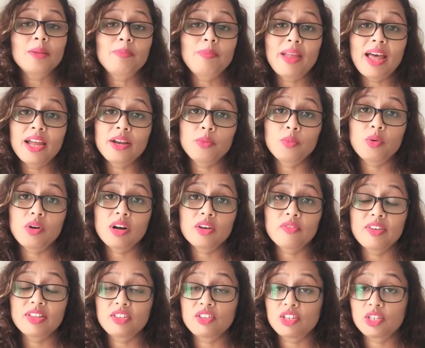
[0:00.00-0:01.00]
Unplanned
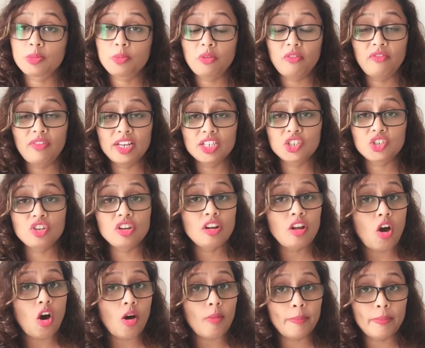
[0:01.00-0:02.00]
work, whether it's
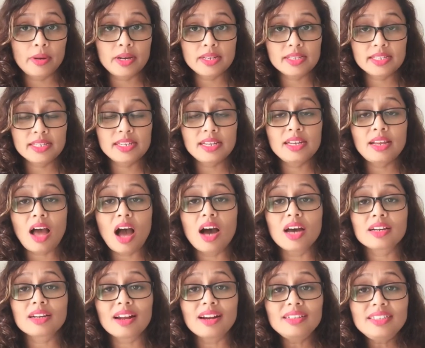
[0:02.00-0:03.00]
professional or personal,
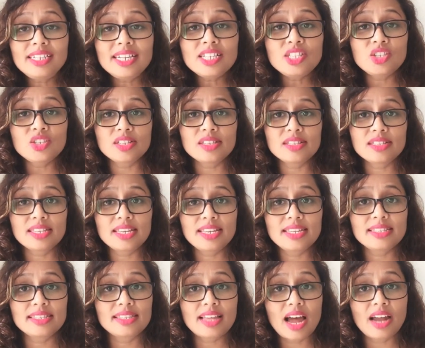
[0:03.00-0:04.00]
are
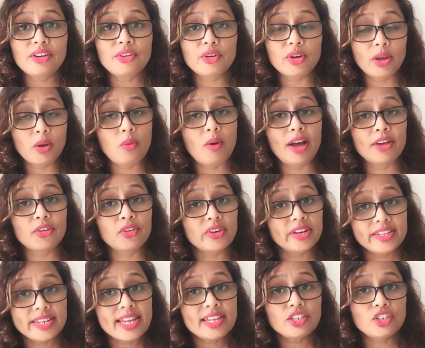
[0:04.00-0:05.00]
contingencies that require
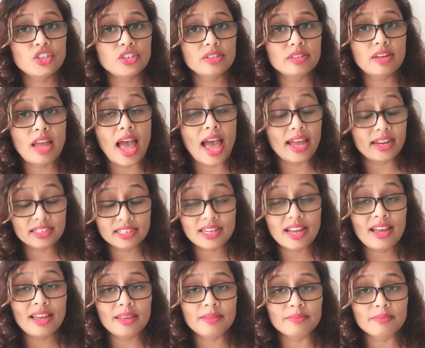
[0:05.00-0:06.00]
attention and
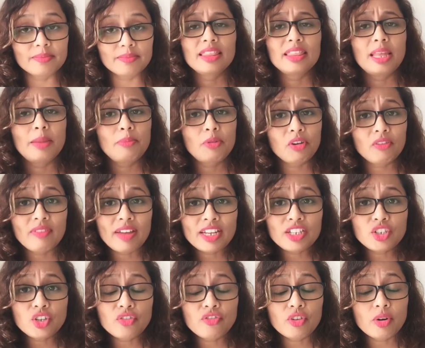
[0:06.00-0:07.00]
time. They
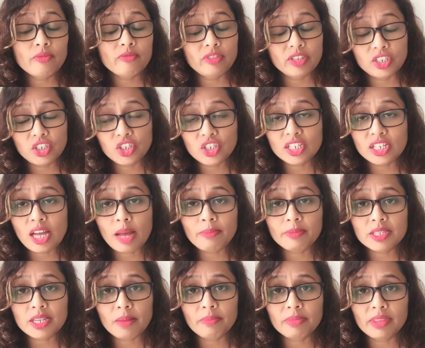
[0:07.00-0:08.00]
prevent you from finishing
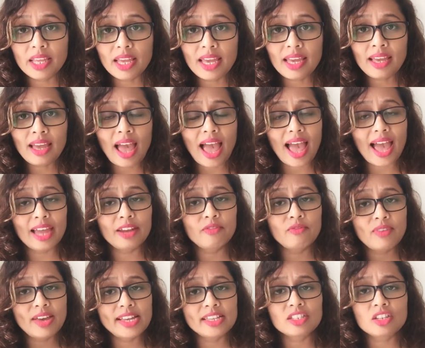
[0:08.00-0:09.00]
up something
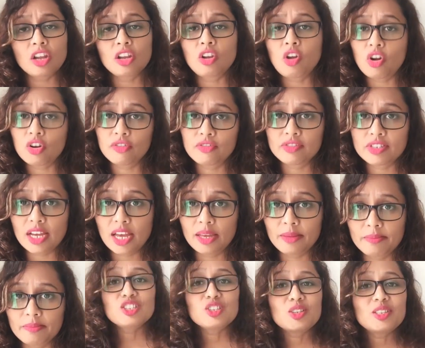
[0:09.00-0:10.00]
and waste a lot of
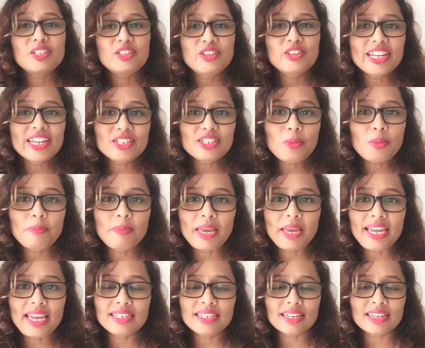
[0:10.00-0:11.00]
time. So the trick to
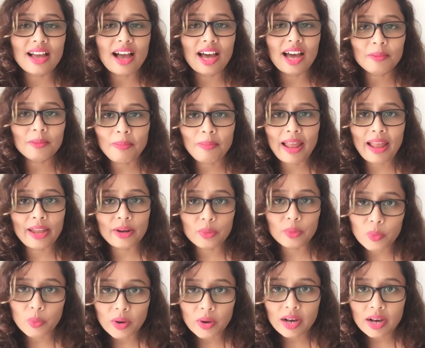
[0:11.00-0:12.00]
beat
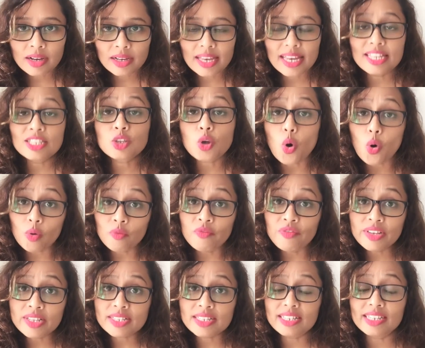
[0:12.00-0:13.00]
unplanned work is
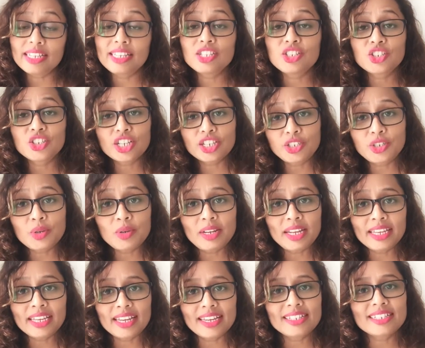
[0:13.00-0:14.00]
obviously
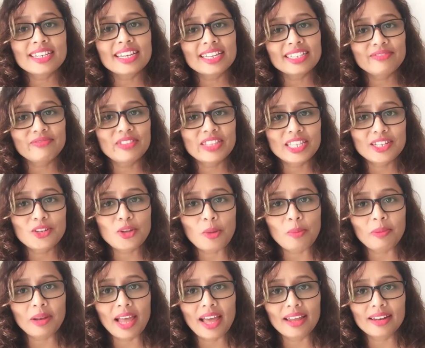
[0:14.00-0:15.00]
scheduling it within
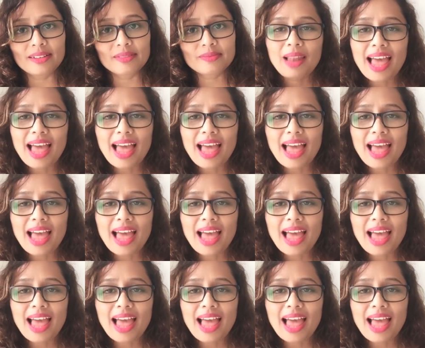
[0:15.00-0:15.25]
your plan.